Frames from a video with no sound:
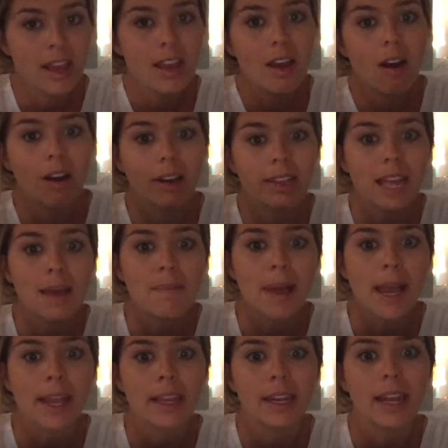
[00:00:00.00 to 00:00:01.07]
On that
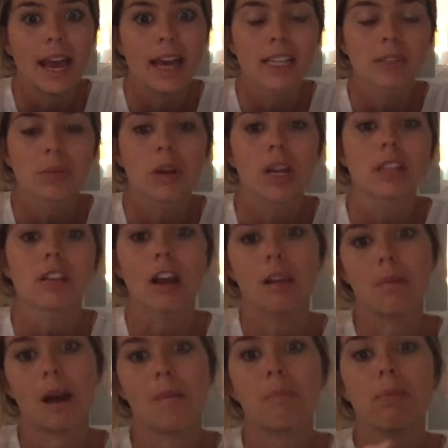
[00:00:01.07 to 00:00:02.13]
packet, we're going to talk
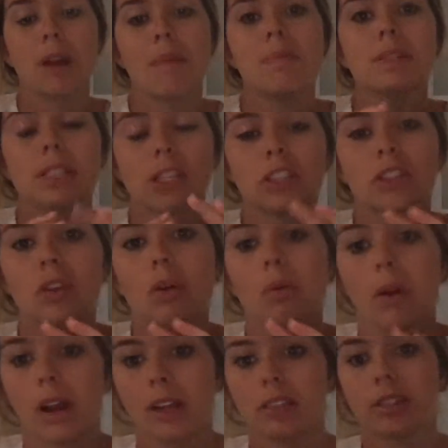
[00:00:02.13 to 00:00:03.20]
about prepositional
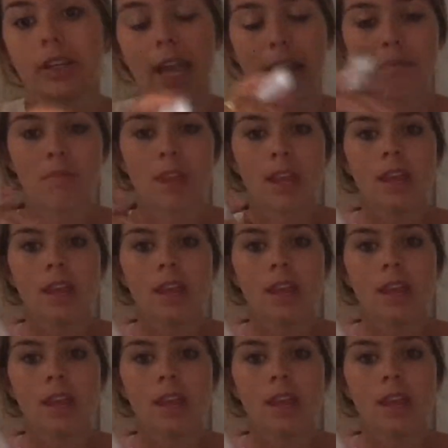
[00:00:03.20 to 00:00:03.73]
words, okay?